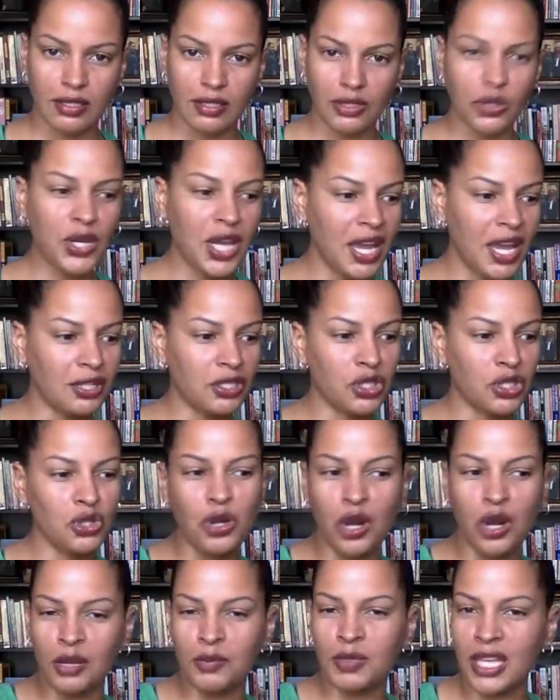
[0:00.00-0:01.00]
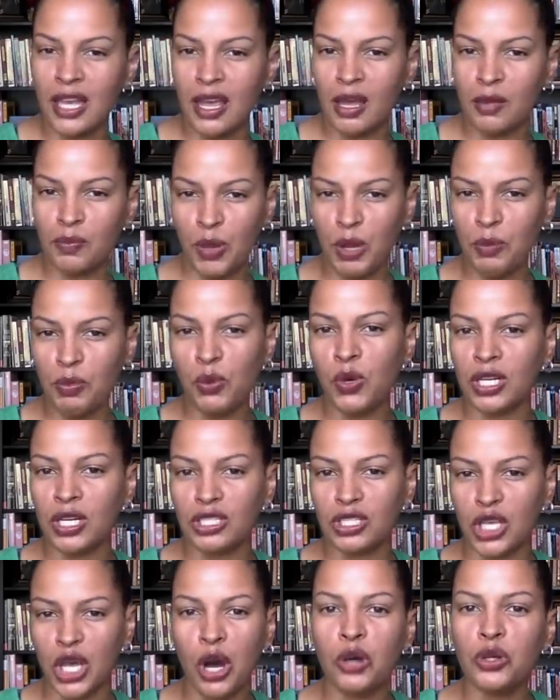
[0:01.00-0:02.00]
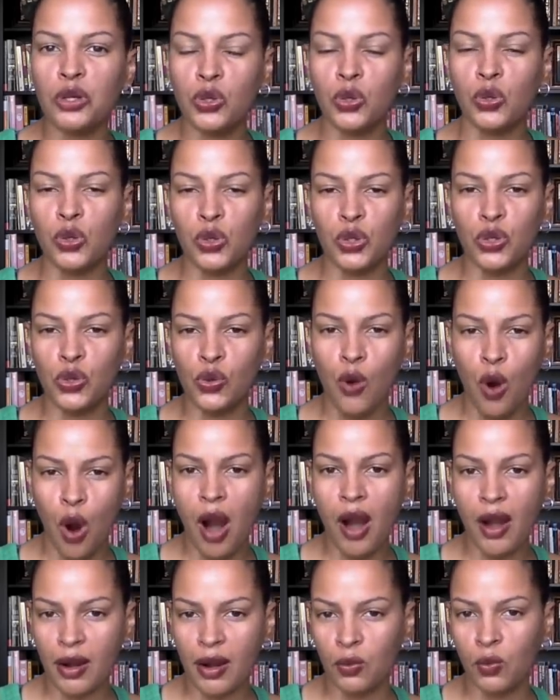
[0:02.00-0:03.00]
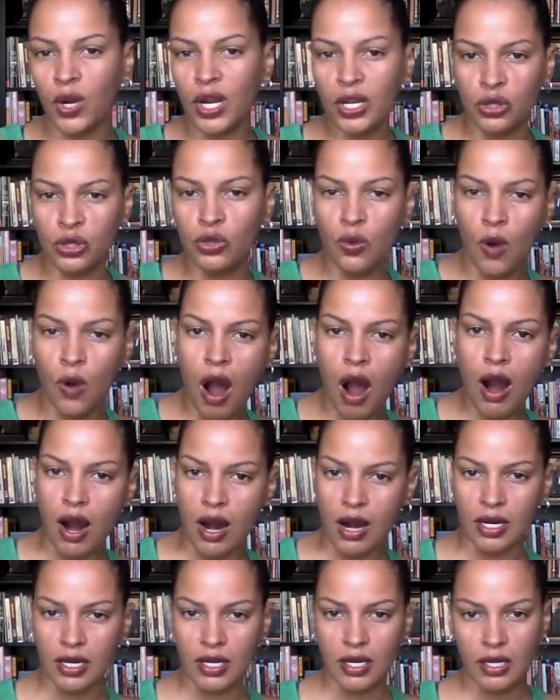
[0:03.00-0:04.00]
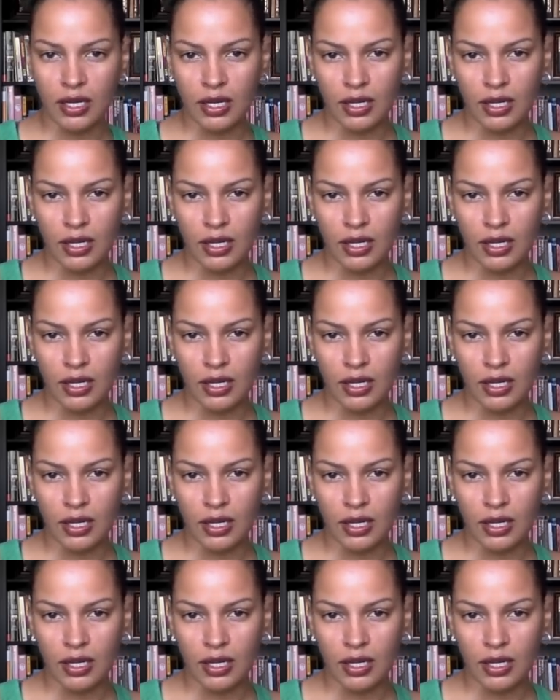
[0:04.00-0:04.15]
You can't, you know what I'm saying? People want to tell you who you are and what you are.